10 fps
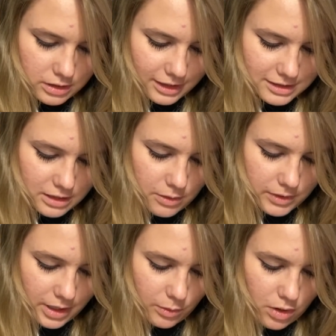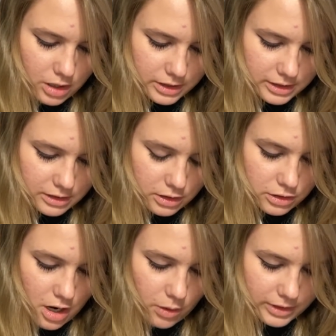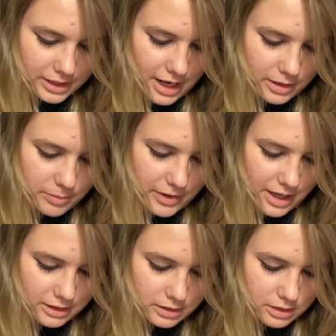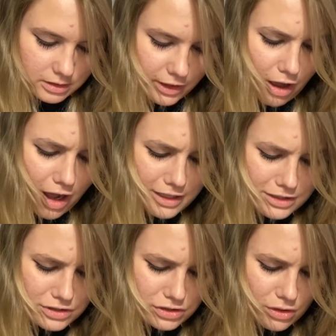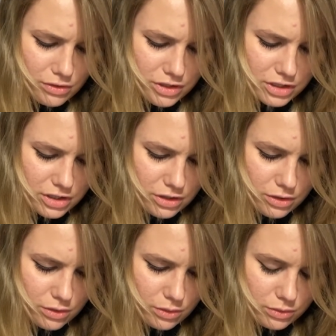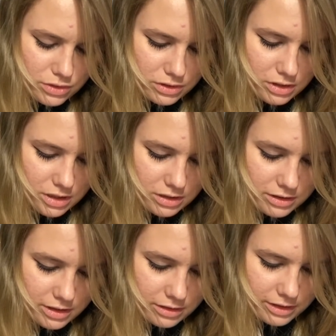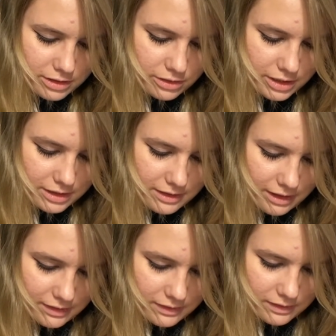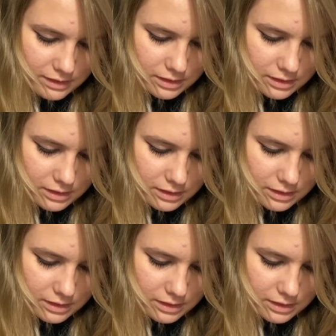That's not what I wanted. No, get out of bed. The cot is so cute. Literally, look at this.